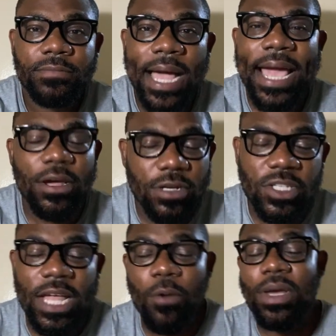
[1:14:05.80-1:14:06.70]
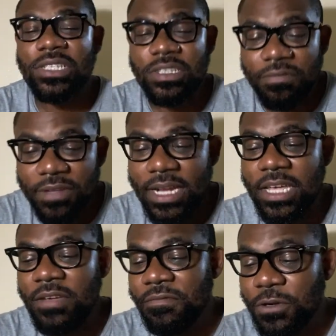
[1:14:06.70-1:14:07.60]
I understand we are severely
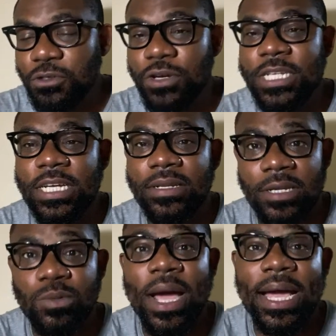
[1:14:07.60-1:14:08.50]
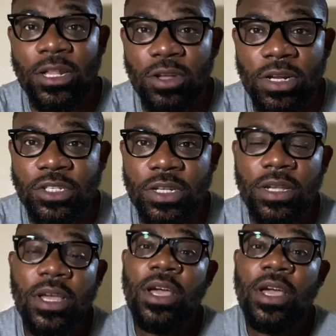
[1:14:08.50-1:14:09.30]
infiltrated. That's why I acknowledge it.